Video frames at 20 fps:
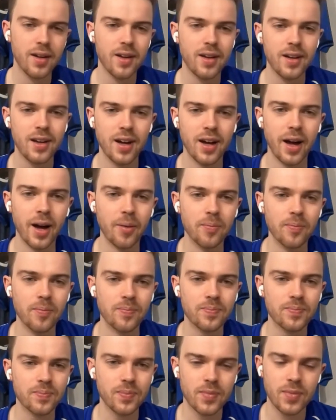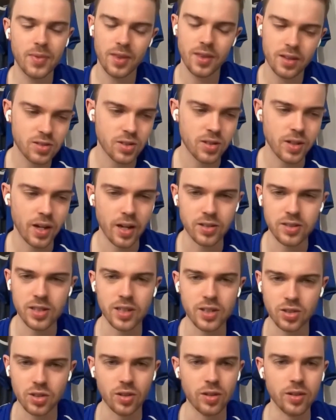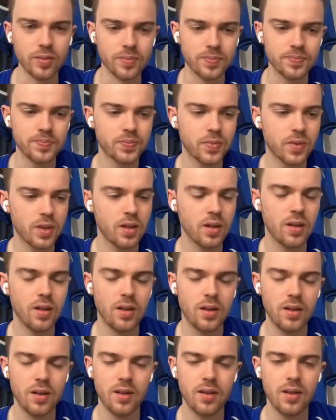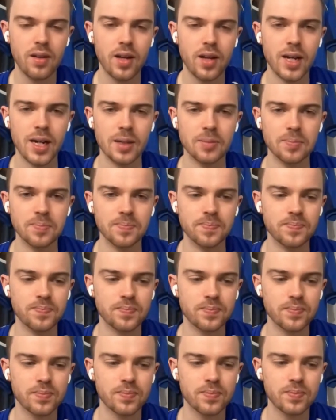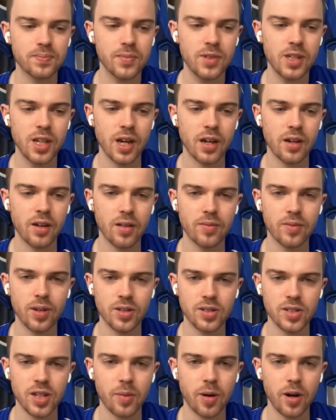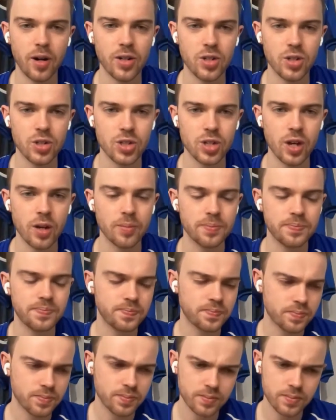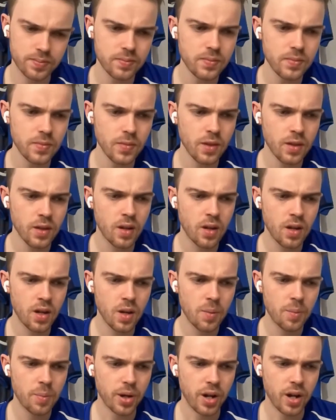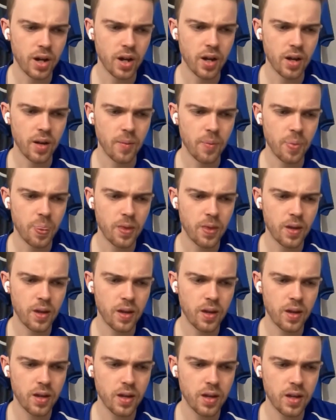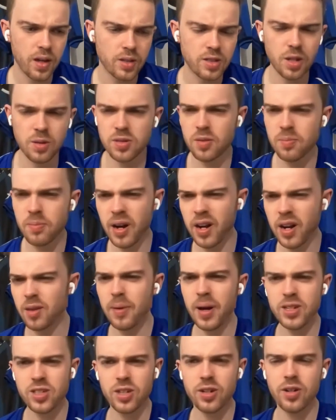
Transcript: Um, so yeah, until it's done, um, yeah, not celebrating just yet. But in terms of man of the match,